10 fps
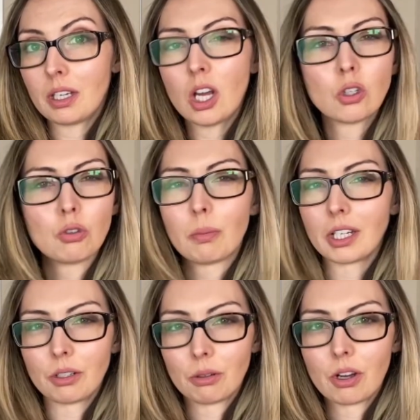whom I
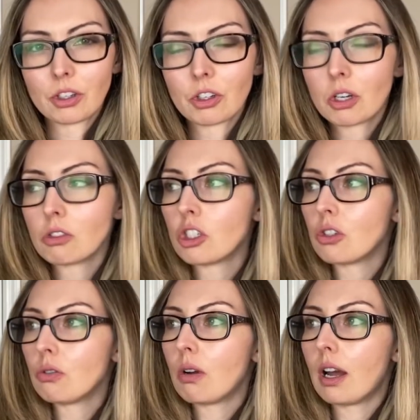no longer go
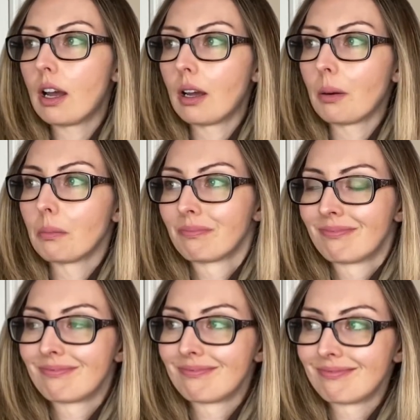to,
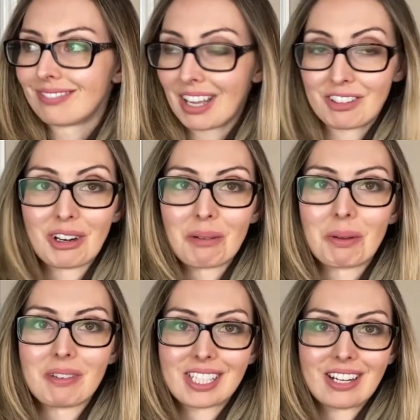after I had my
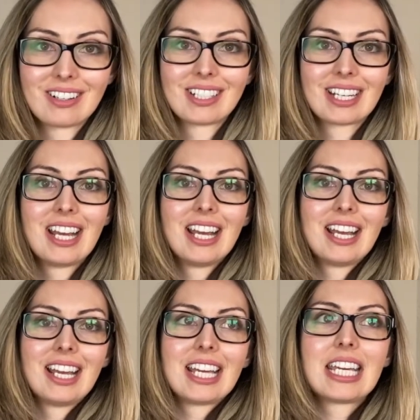miscarriage,
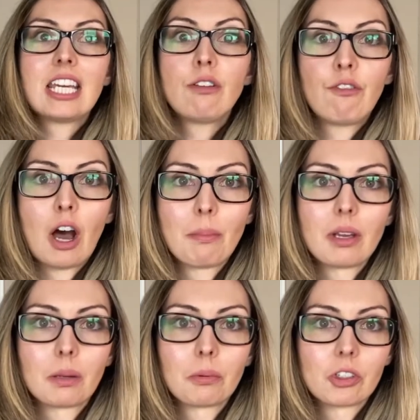he fought me
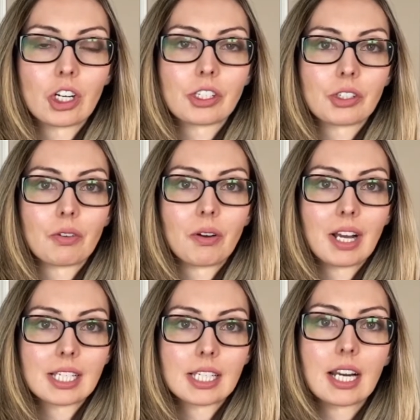on progesterone. I
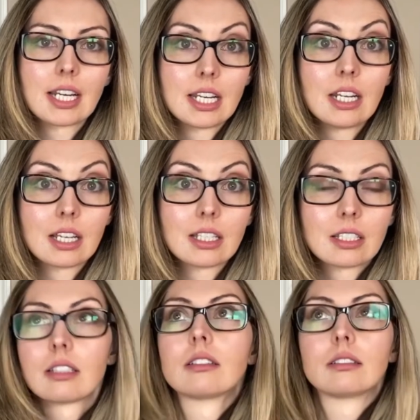said, I need it.
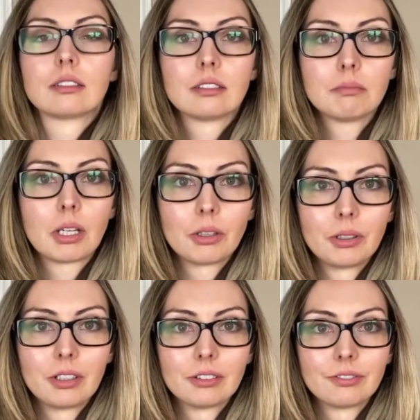My
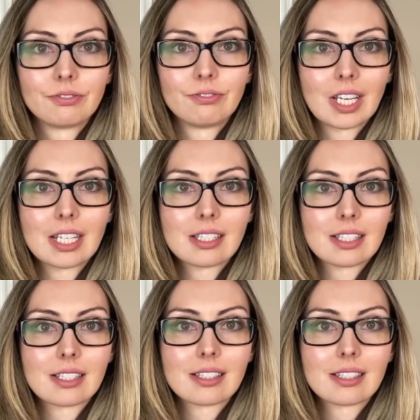luteal phase is